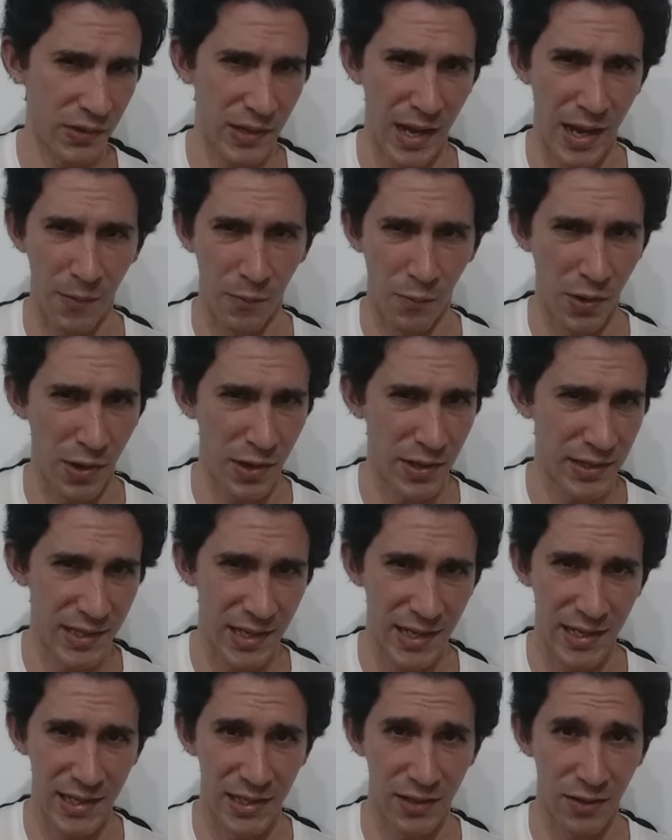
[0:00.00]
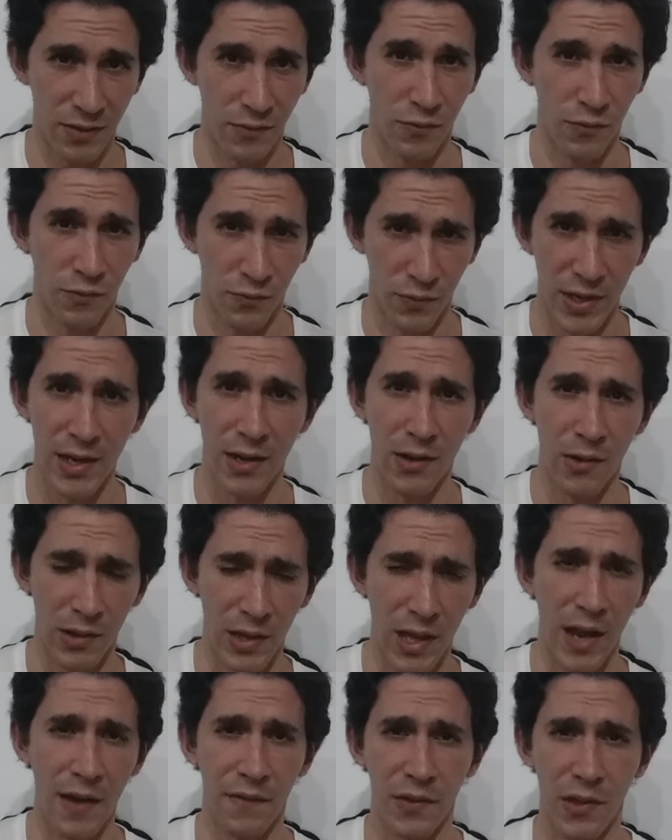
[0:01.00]
that was his real
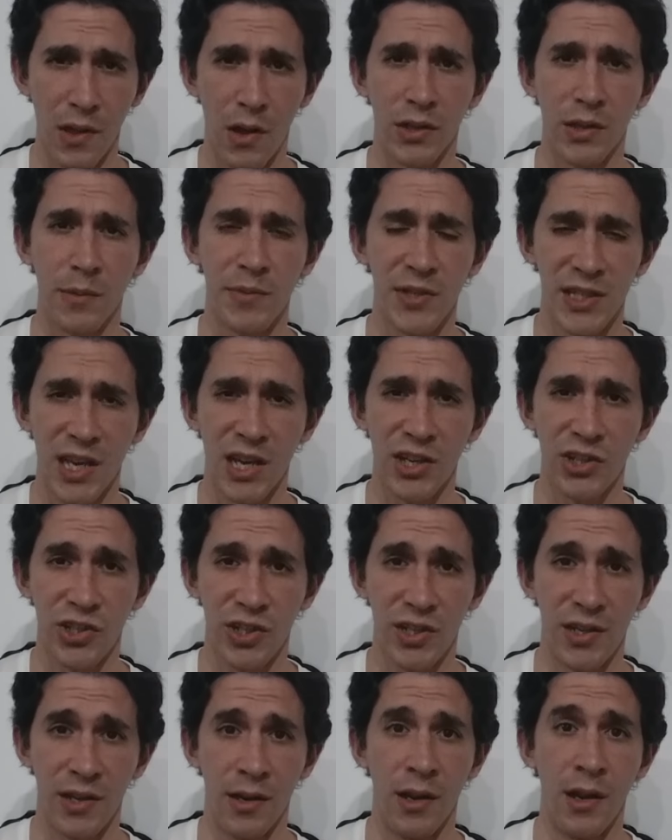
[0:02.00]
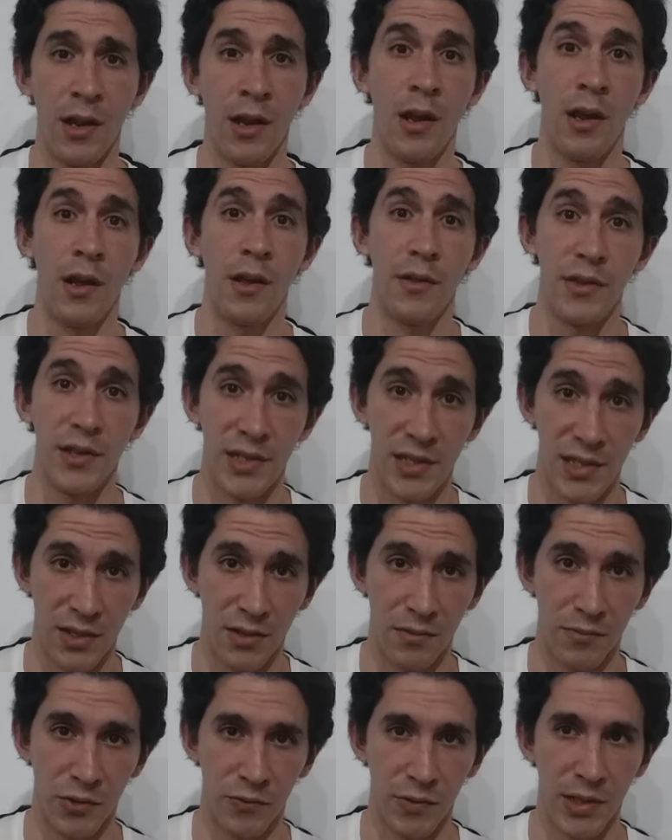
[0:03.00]
lifelong obsession, the
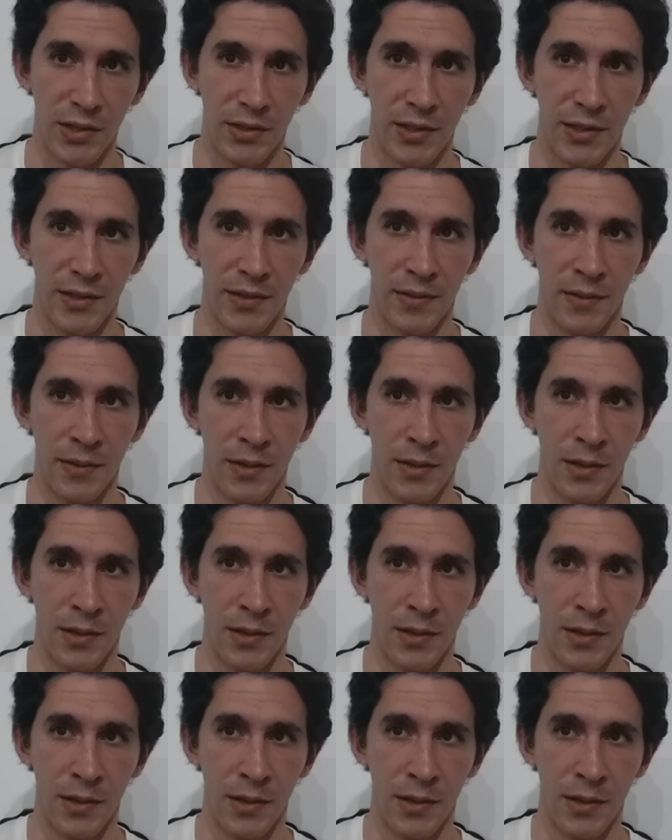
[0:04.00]
Silmarillion.